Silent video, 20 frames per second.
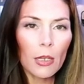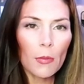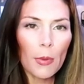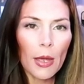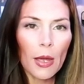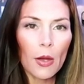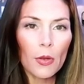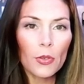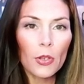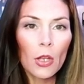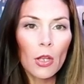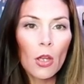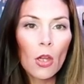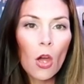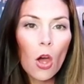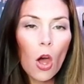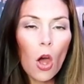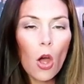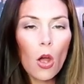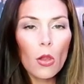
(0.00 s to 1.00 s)
about
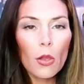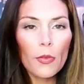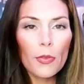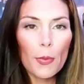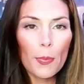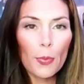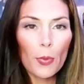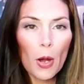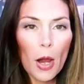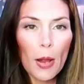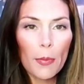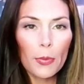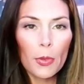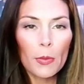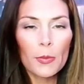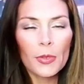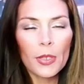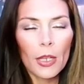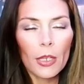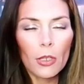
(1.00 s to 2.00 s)
all of the
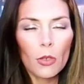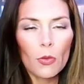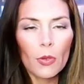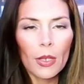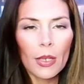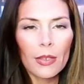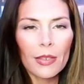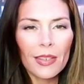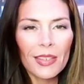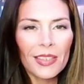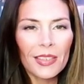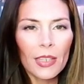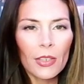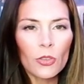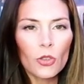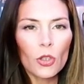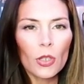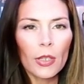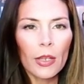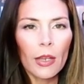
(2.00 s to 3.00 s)
problems that you get
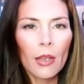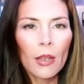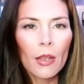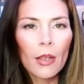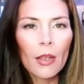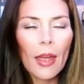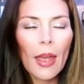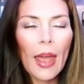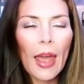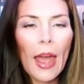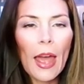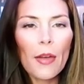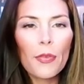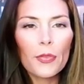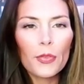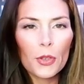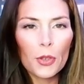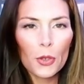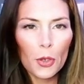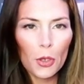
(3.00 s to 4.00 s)
essentially
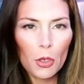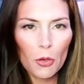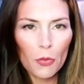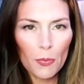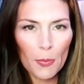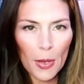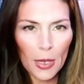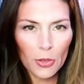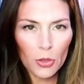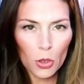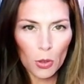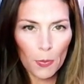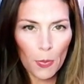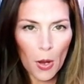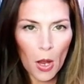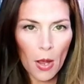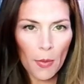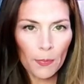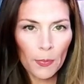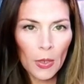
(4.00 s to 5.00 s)
after you've made your
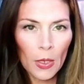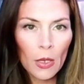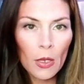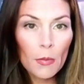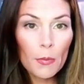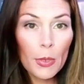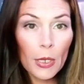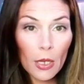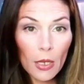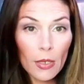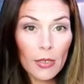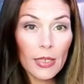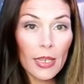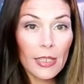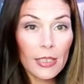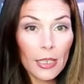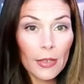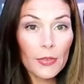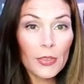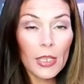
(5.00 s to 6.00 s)
bomb. Because,
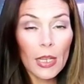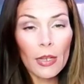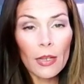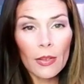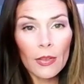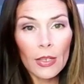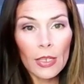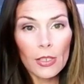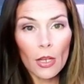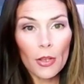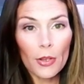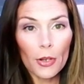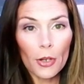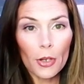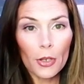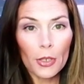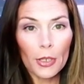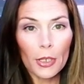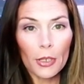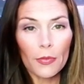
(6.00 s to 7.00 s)
as I've said in these
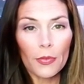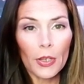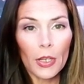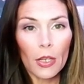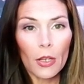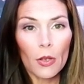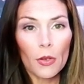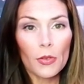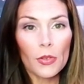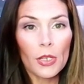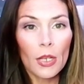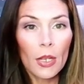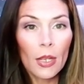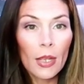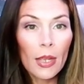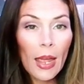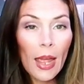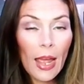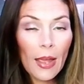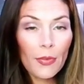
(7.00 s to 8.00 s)
earlier videos,
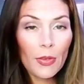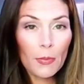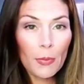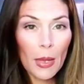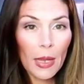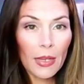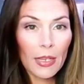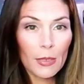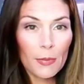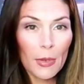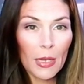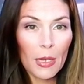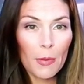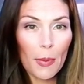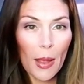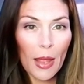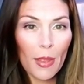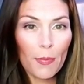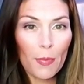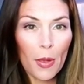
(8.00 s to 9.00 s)
having made as many
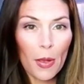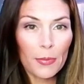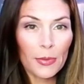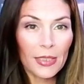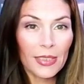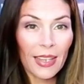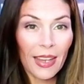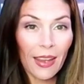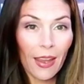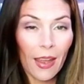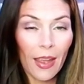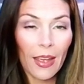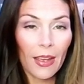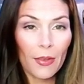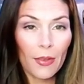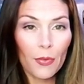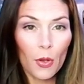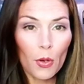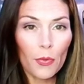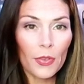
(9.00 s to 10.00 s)
bath bombs as I
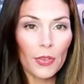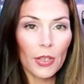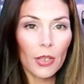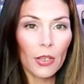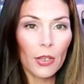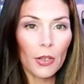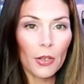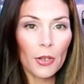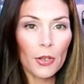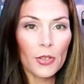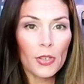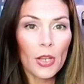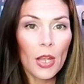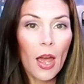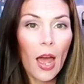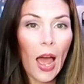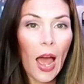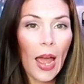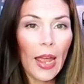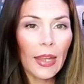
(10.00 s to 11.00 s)
have over the years,
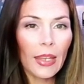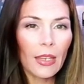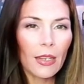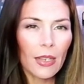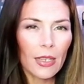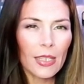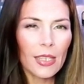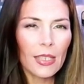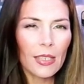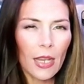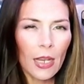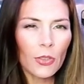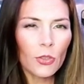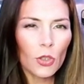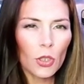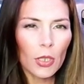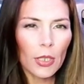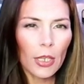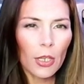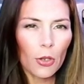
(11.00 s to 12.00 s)
I can
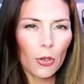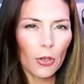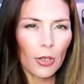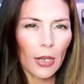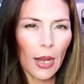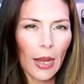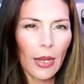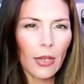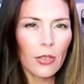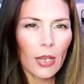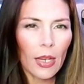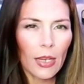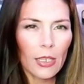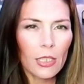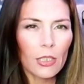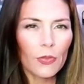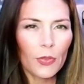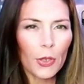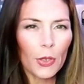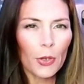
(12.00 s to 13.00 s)
essentially create a
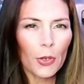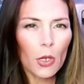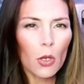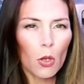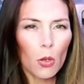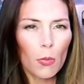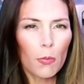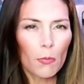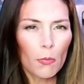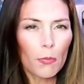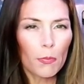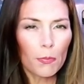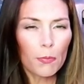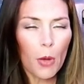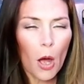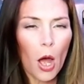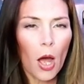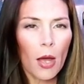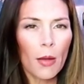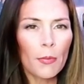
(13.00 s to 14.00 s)
spherical
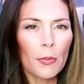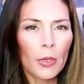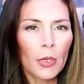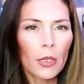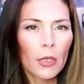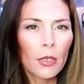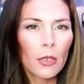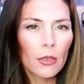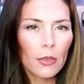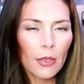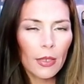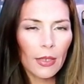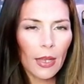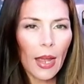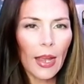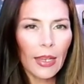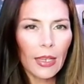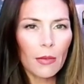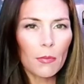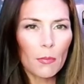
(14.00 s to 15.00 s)
bomb. Like,
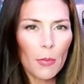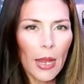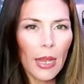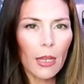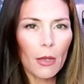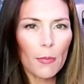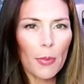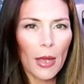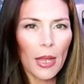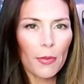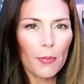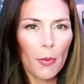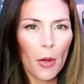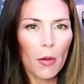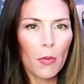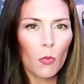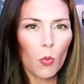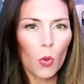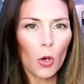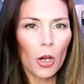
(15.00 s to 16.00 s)
I can make a bath
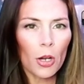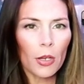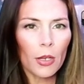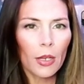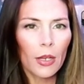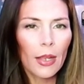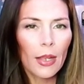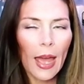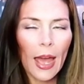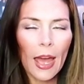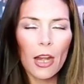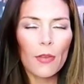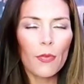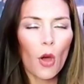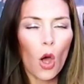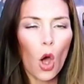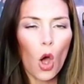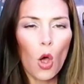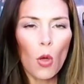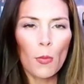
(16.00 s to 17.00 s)
bomb work out of
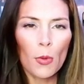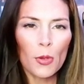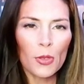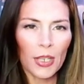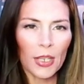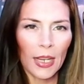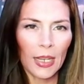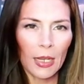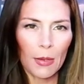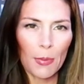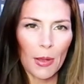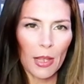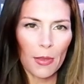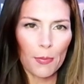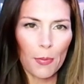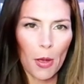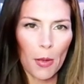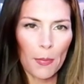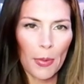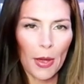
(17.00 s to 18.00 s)
almost any
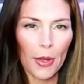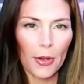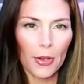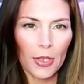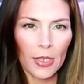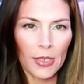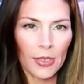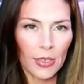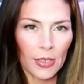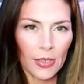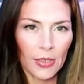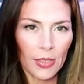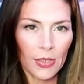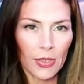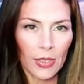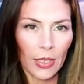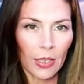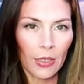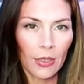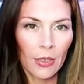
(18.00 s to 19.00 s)
bath bomb powder
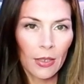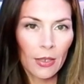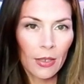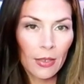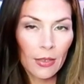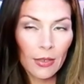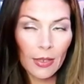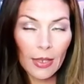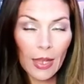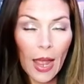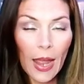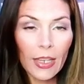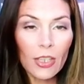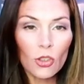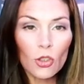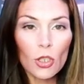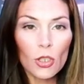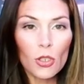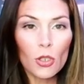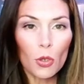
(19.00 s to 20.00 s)
consistency. Like, I
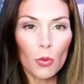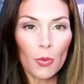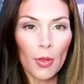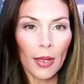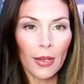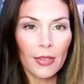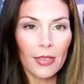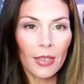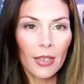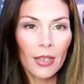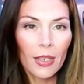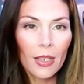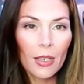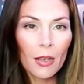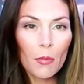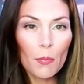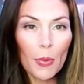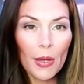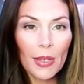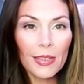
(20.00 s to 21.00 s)
can just do that.
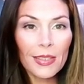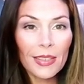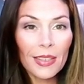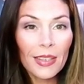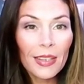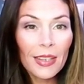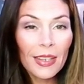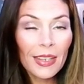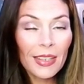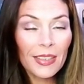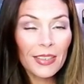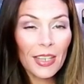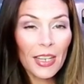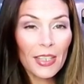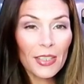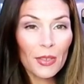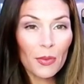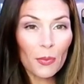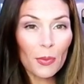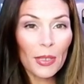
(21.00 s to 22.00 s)
But it
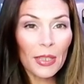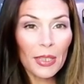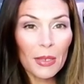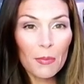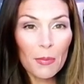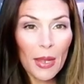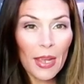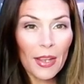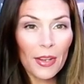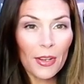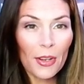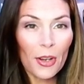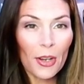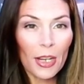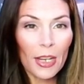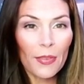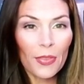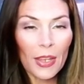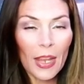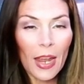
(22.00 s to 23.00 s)
doesn't really matter
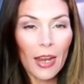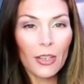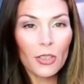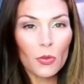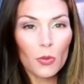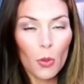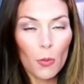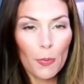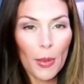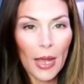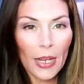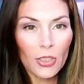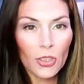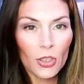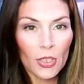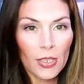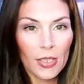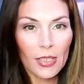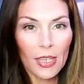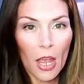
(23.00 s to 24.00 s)
if the actual batch
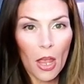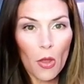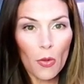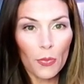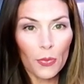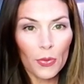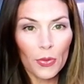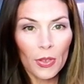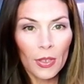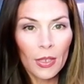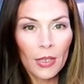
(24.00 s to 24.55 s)
itself